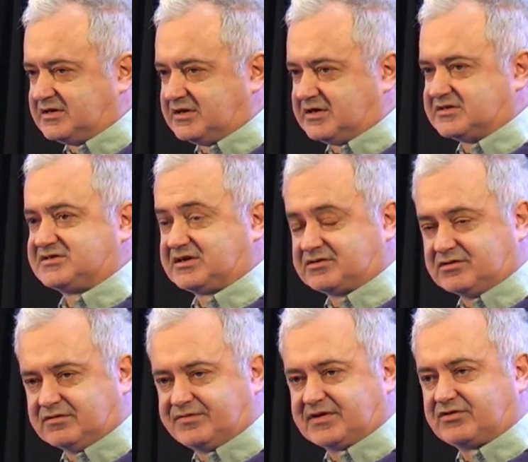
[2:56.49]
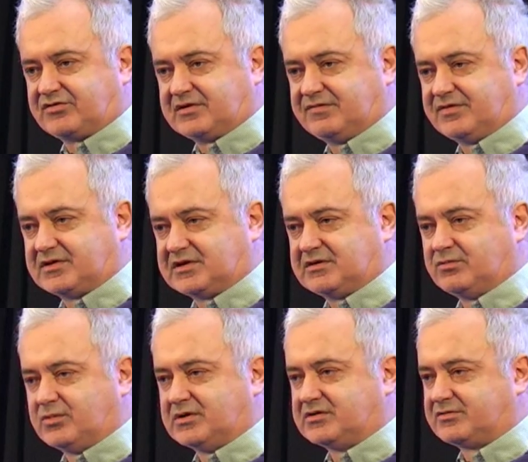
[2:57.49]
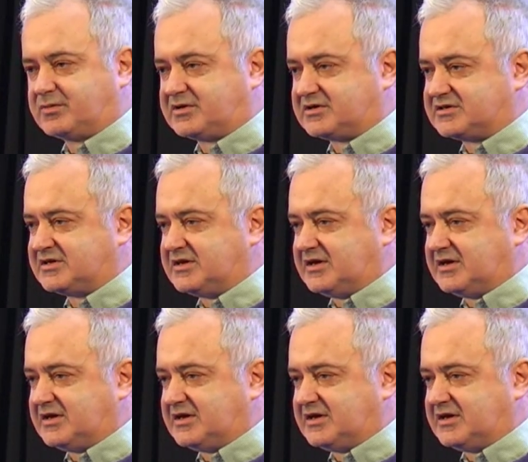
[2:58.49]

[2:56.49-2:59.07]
A signal victory for the worldwide